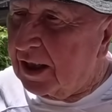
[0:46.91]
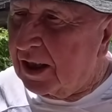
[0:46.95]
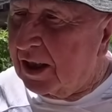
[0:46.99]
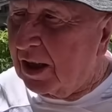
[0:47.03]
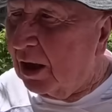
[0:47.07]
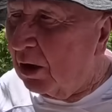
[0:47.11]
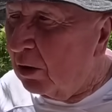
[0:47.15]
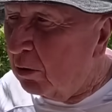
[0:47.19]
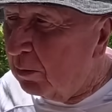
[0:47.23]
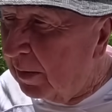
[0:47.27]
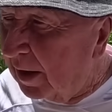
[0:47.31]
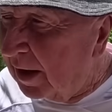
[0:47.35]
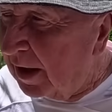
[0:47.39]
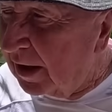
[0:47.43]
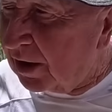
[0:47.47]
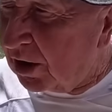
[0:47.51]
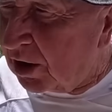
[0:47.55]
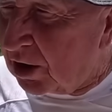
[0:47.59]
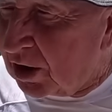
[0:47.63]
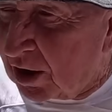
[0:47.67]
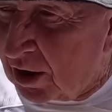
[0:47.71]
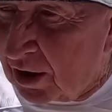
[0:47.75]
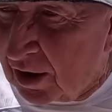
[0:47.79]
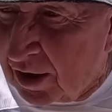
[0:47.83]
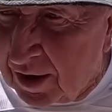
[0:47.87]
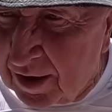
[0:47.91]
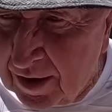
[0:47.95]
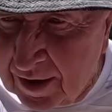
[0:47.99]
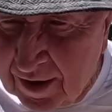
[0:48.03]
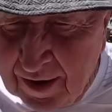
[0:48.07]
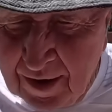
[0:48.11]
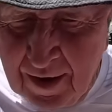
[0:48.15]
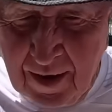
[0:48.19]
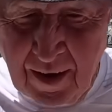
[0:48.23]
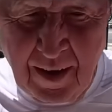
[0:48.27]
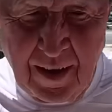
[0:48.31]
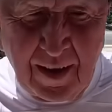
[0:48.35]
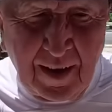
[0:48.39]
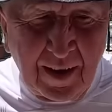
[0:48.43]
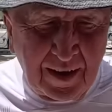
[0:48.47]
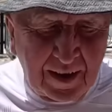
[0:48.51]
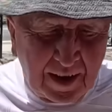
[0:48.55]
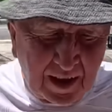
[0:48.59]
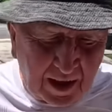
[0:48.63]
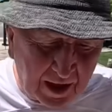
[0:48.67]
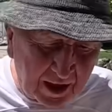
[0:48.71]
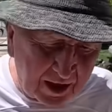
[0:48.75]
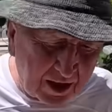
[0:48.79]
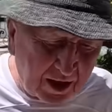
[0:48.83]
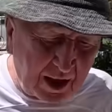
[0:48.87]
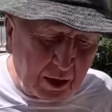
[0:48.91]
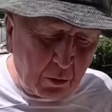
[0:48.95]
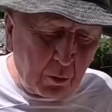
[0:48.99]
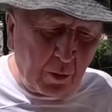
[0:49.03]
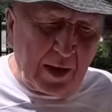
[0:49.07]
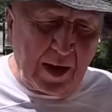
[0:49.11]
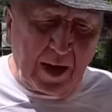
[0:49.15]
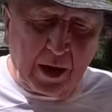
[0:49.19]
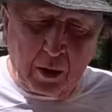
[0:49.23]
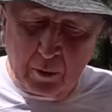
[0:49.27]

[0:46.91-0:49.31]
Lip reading: so much that when I